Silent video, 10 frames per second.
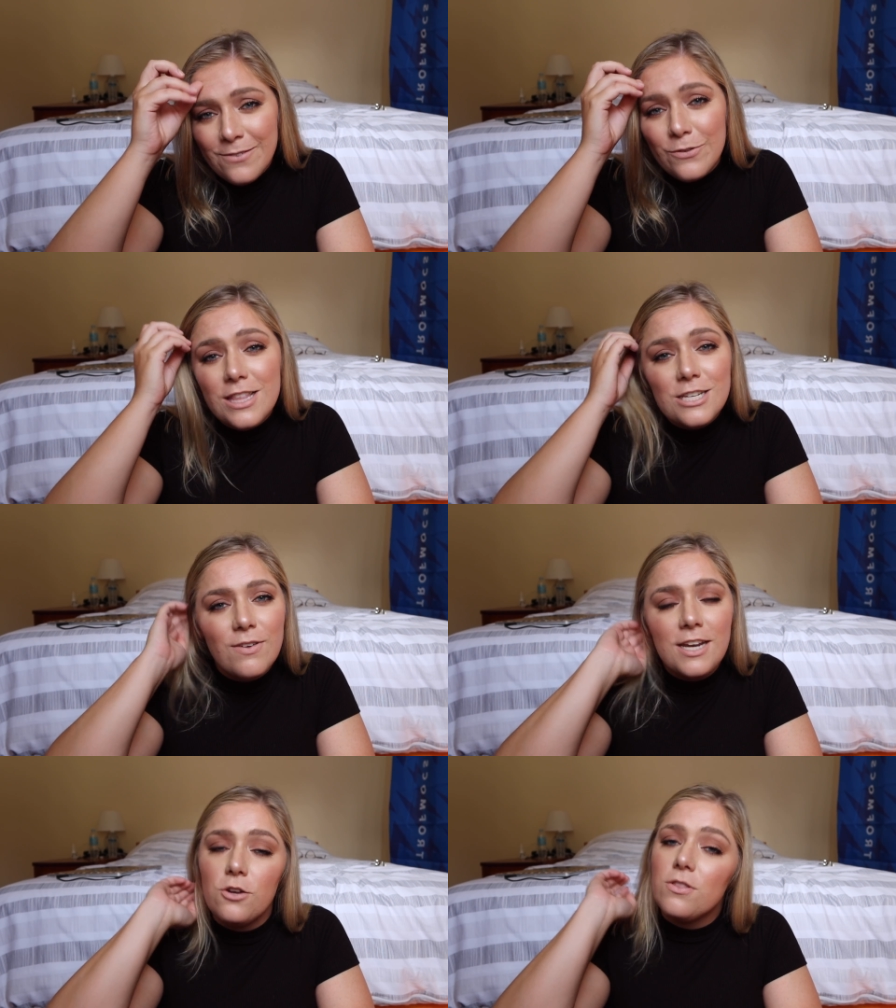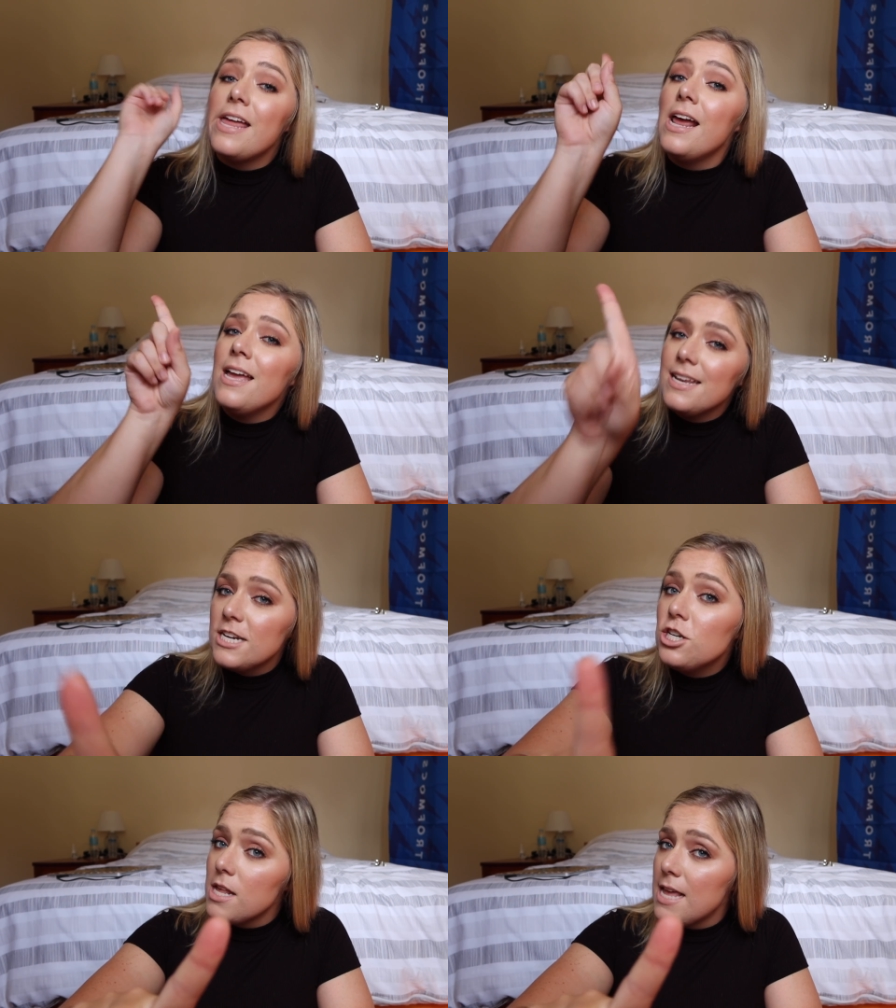for this video that I
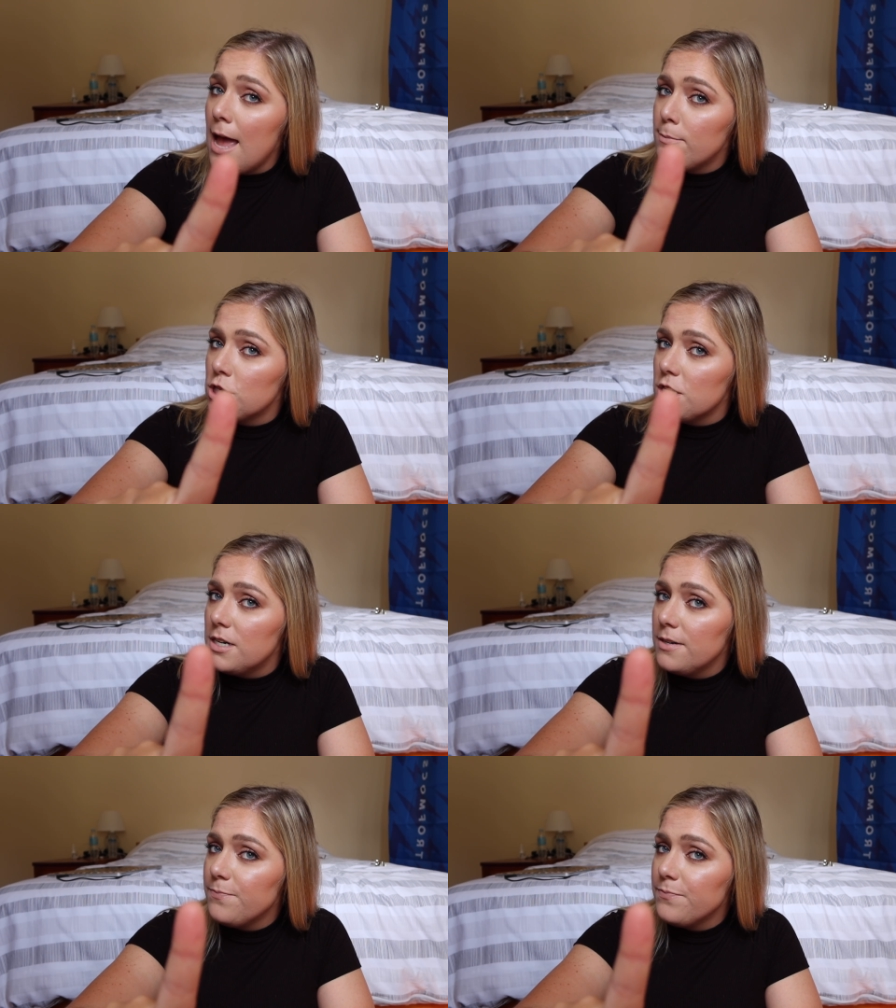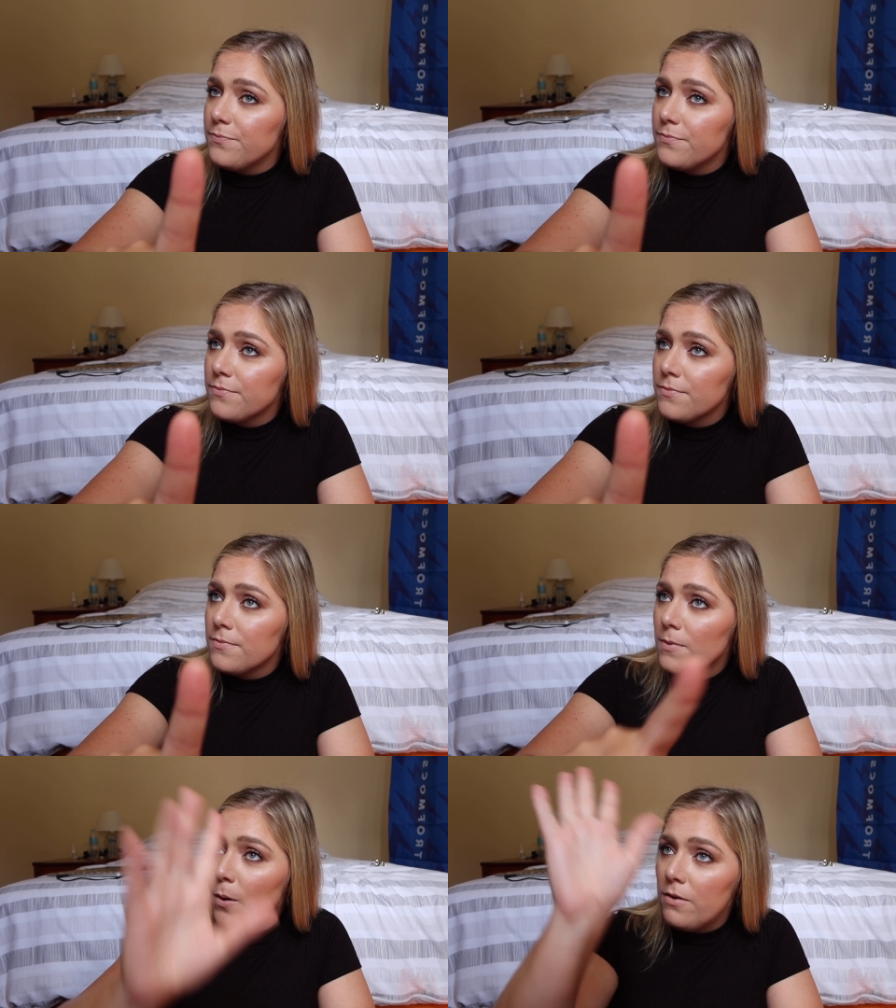initially captured.
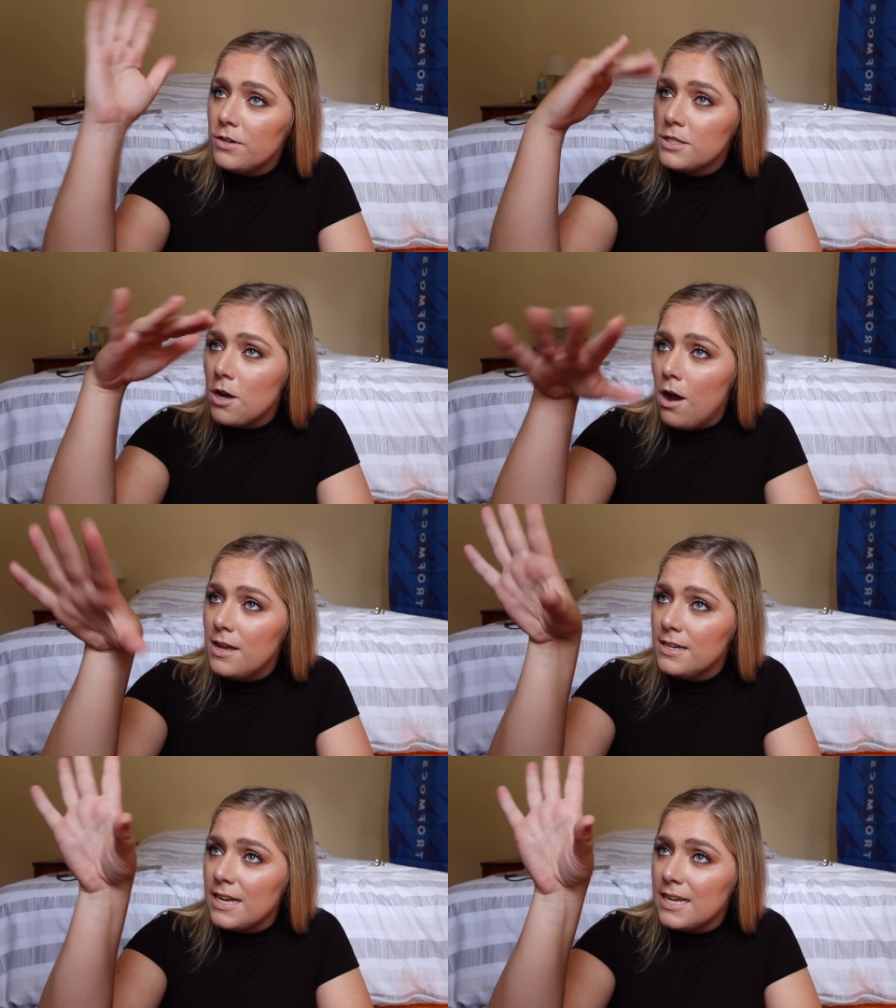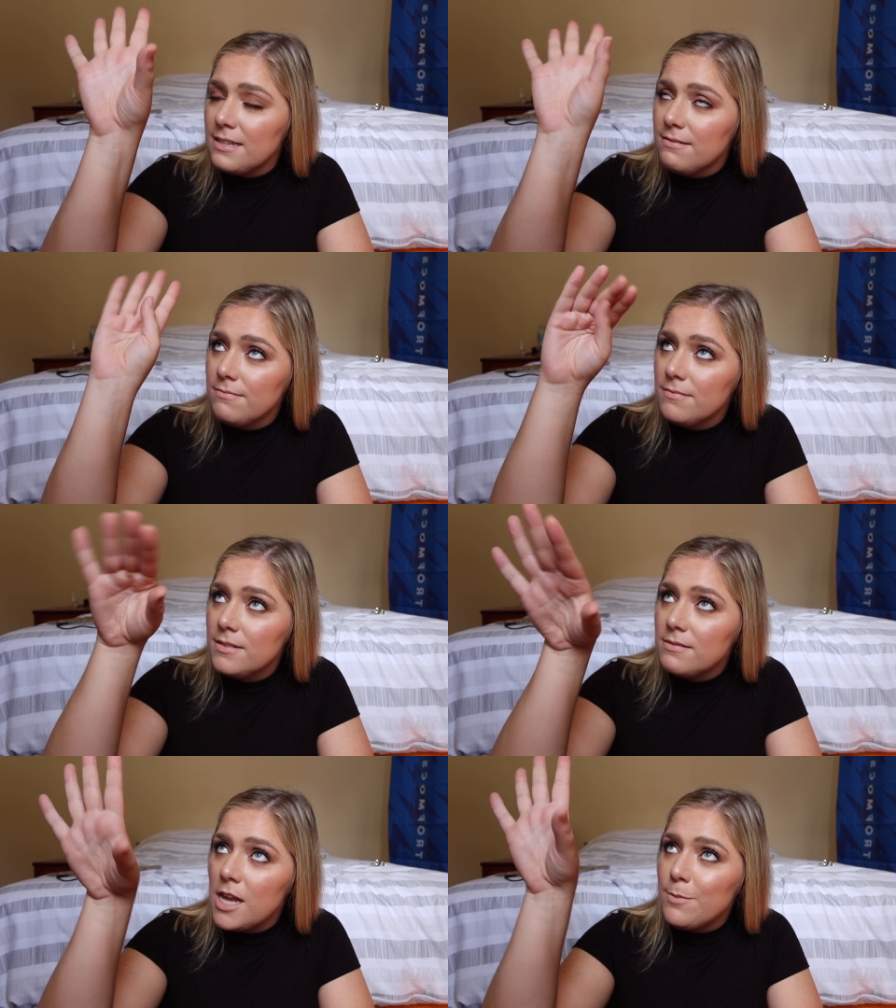However, it's gone in
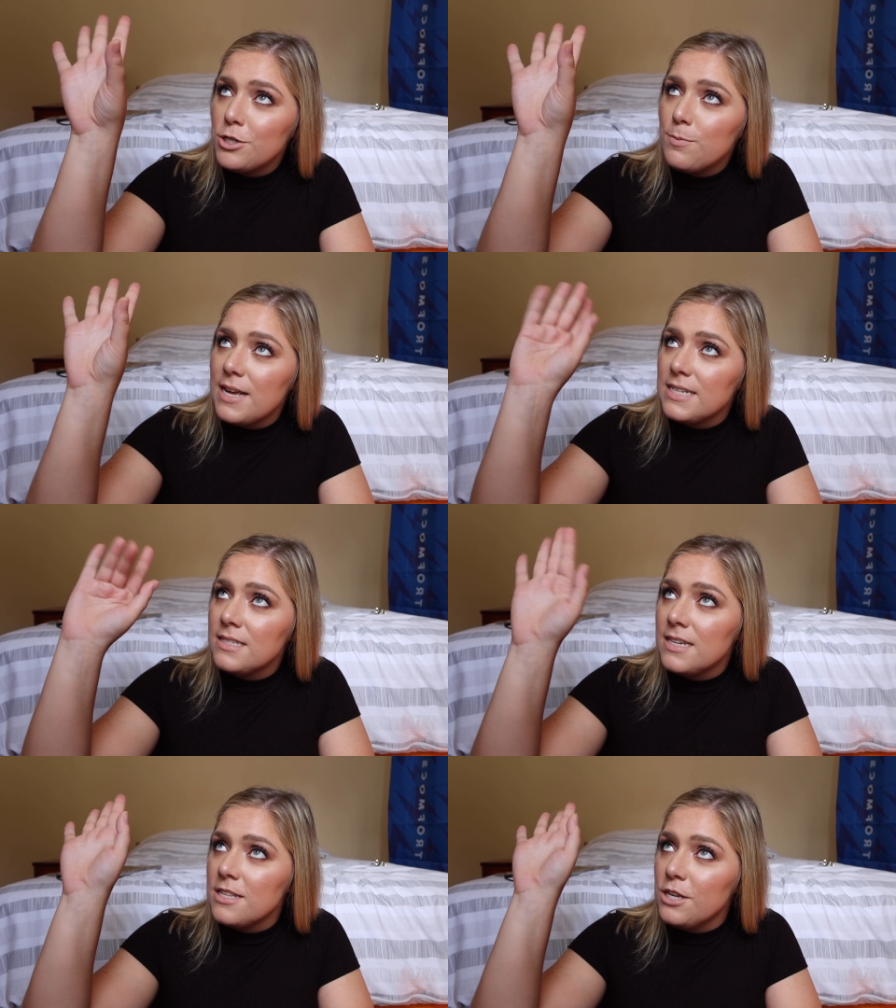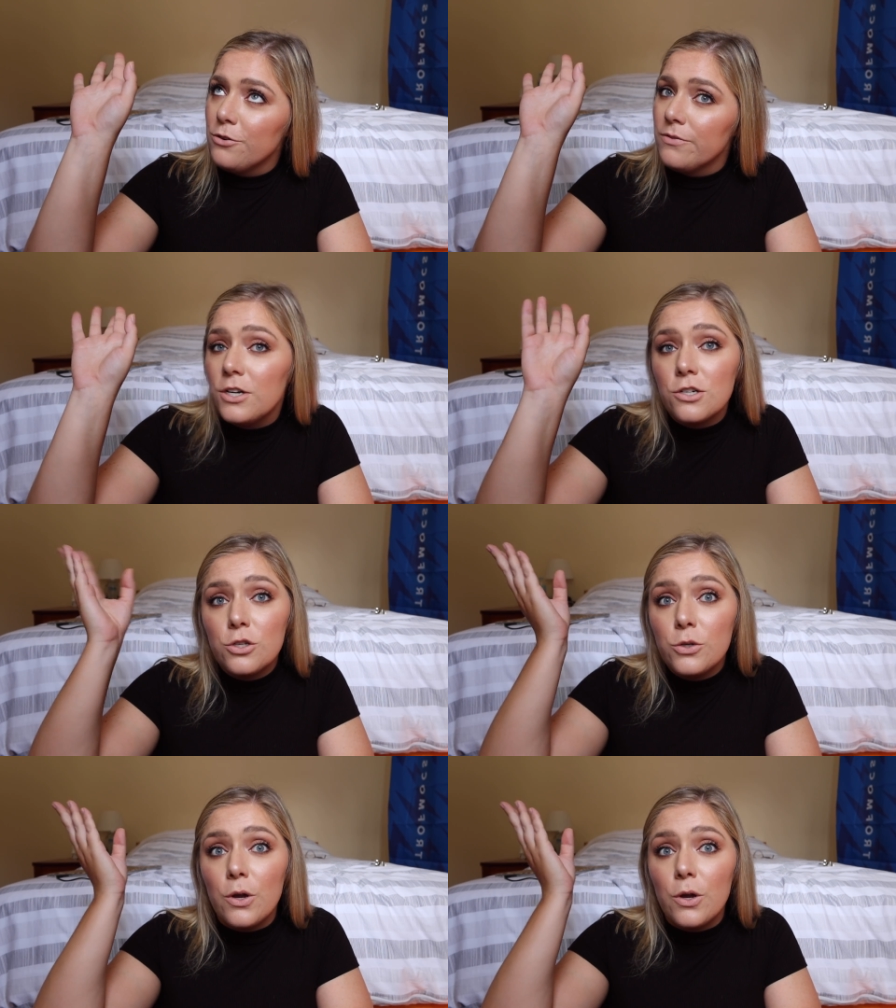cyberspace, in the universe, who